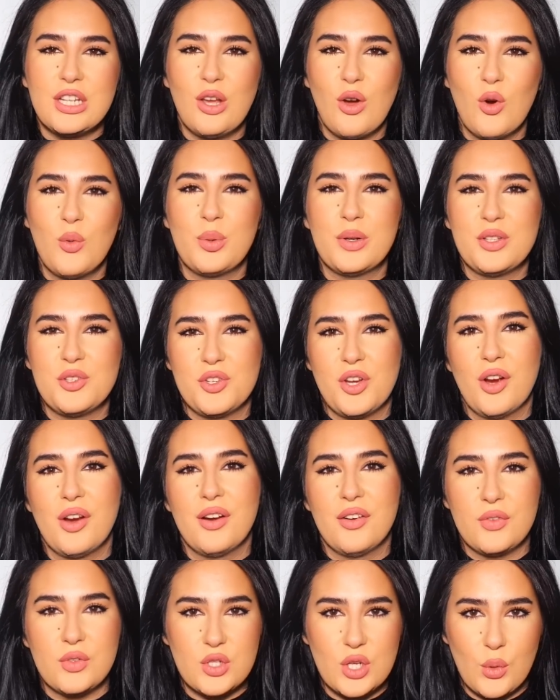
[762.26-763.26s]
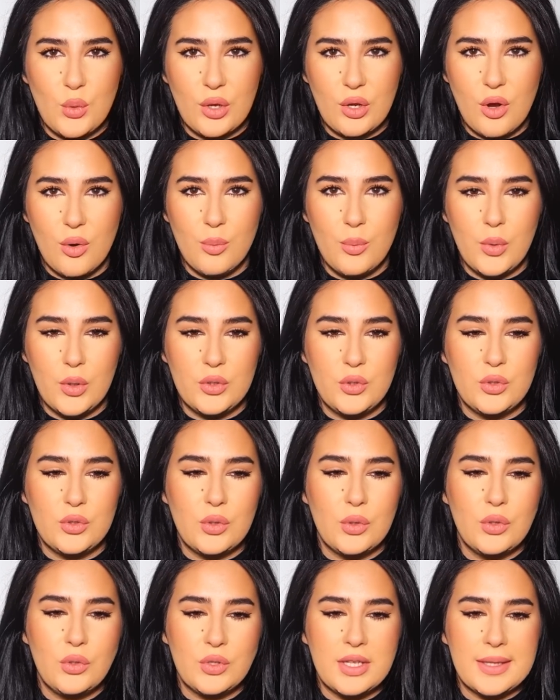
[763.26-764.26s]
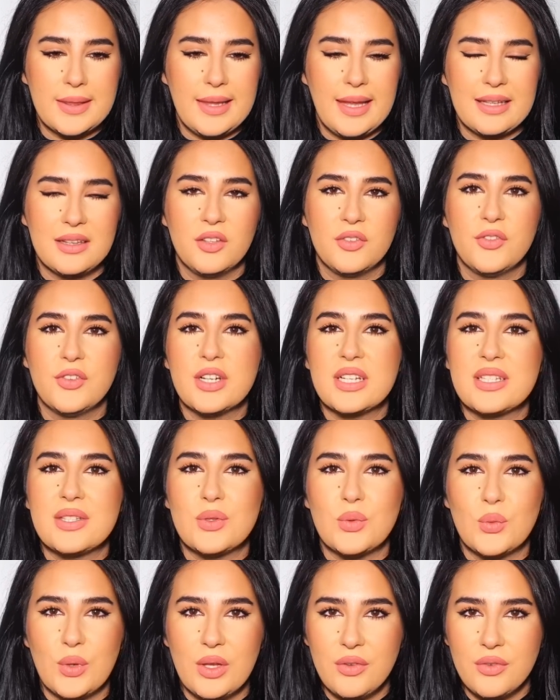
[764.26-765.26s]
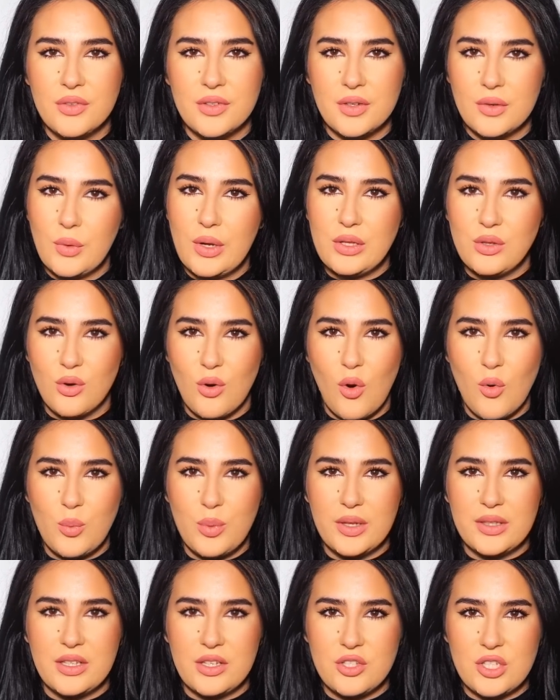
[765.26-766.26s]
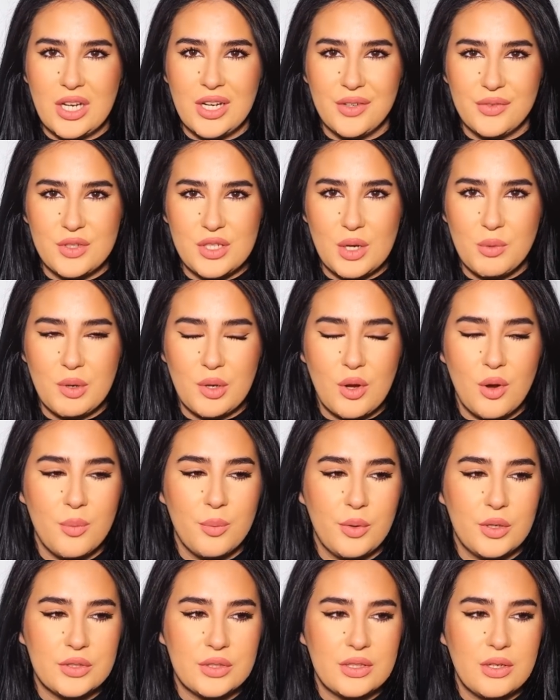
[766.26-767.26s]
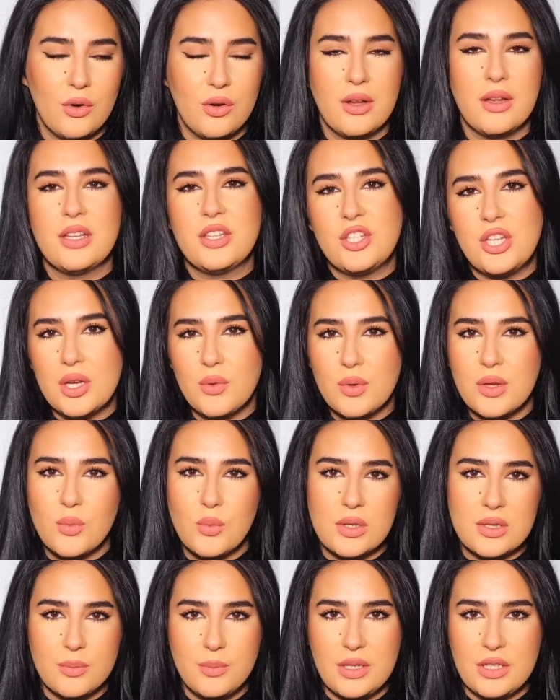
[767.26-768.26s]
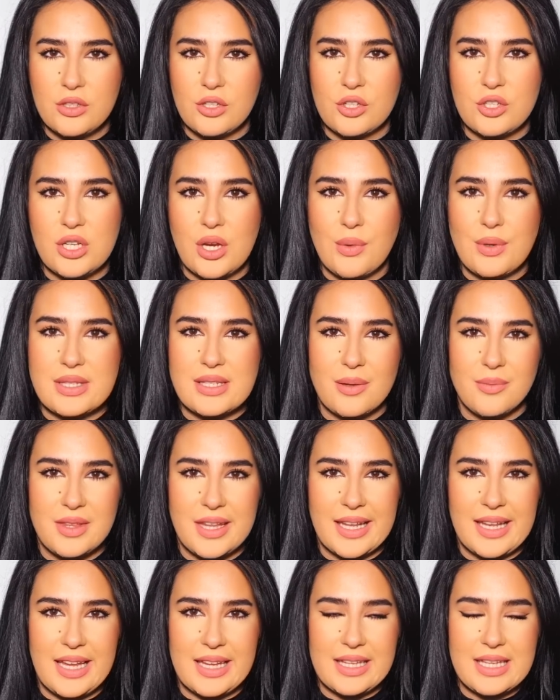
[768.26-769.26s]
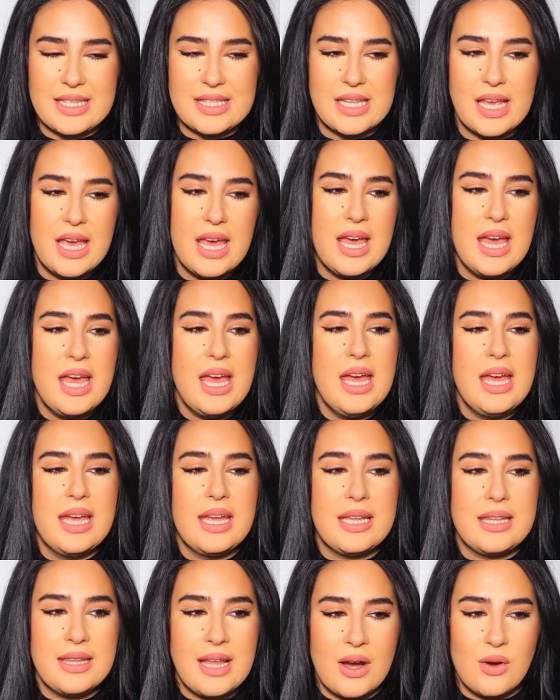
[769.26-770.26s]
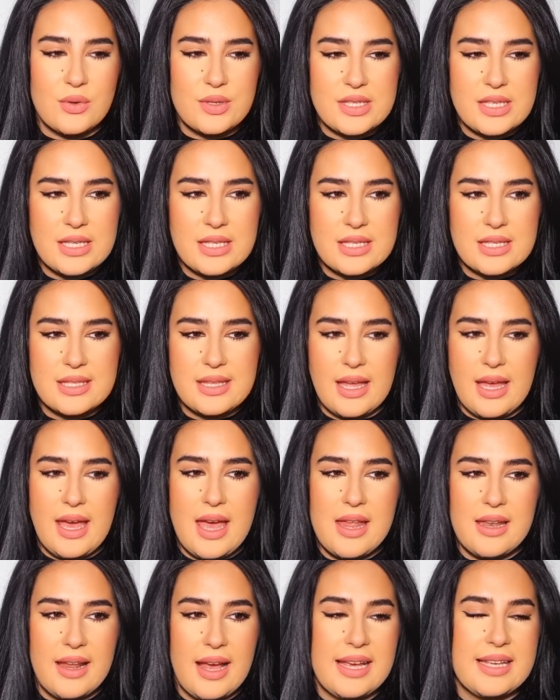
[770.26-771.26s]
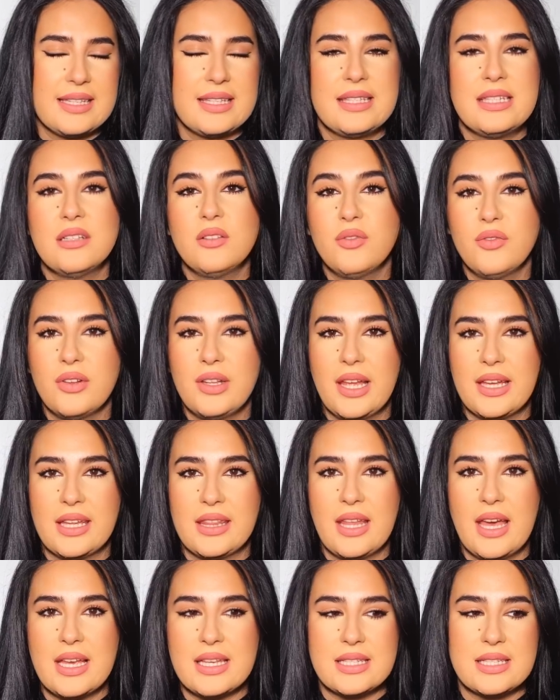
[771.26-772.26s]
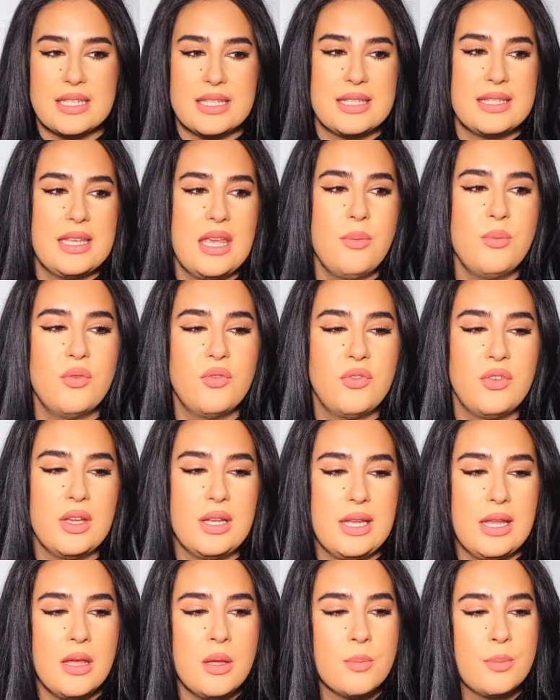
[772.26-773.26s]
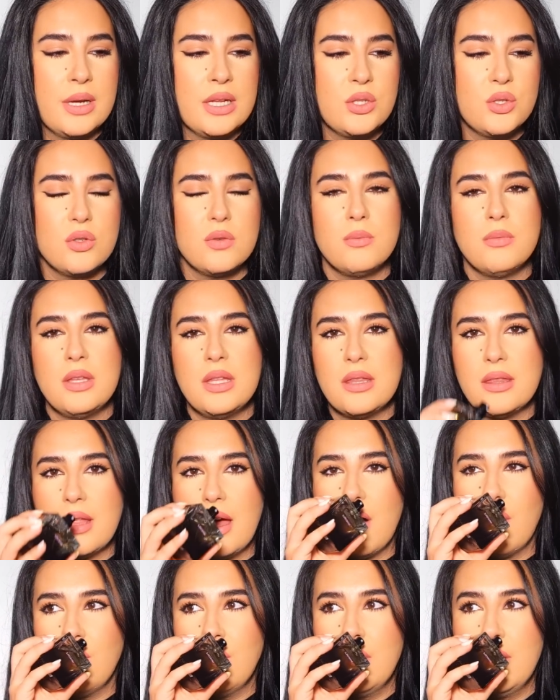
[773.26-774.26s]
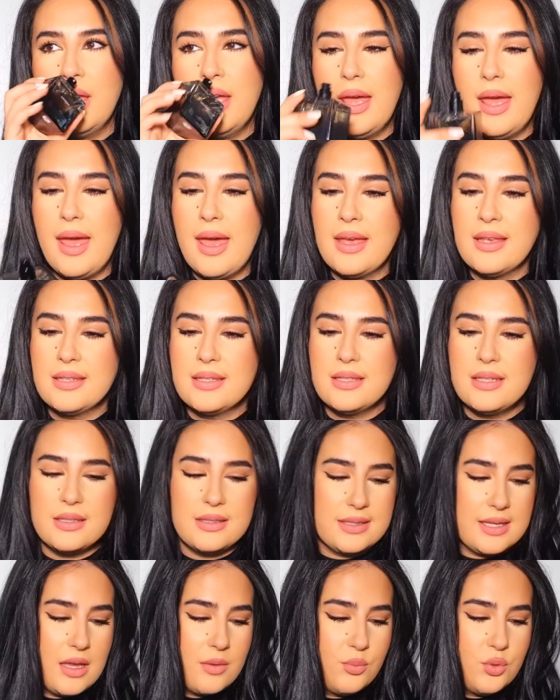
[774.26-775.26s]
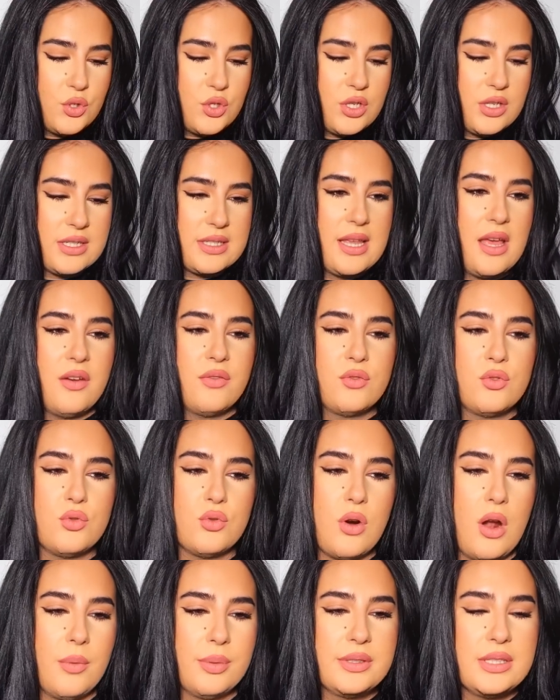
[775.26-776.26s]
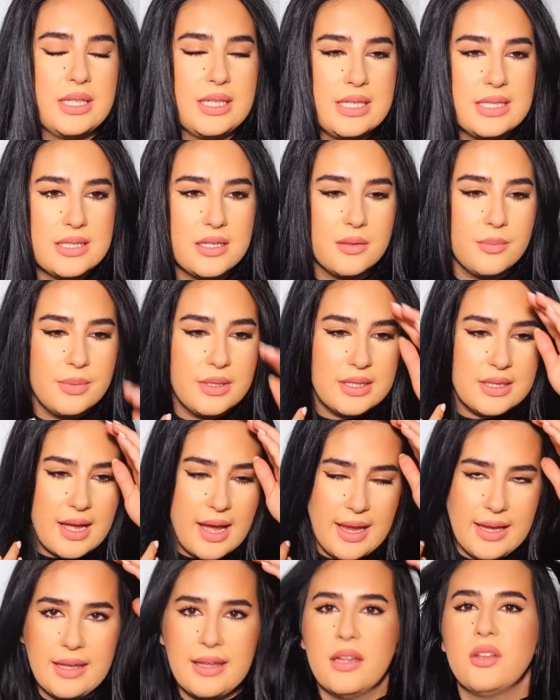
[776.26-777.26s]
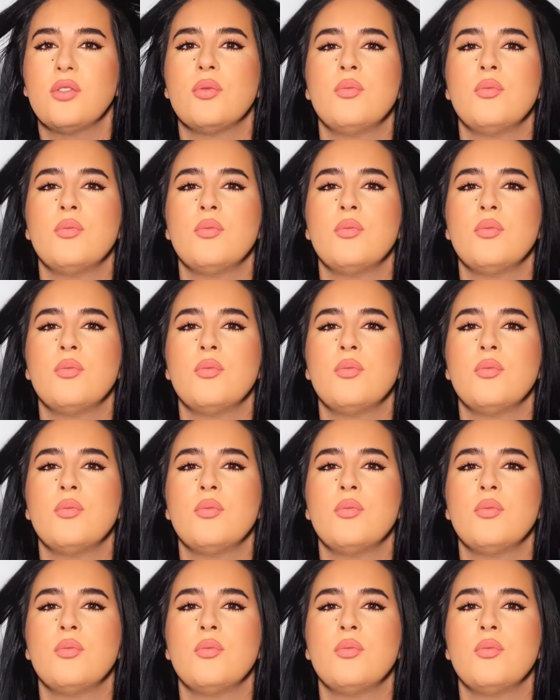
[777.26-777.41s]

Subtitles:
opened jar of cherry compote. You know, you get like the first whiff when you open a jar of cherry compote, cherry with bitter cherry, something like this. Now, since then, I still feel like it has the same feeling, but to me now, as the temperatures have dropped a little bit, I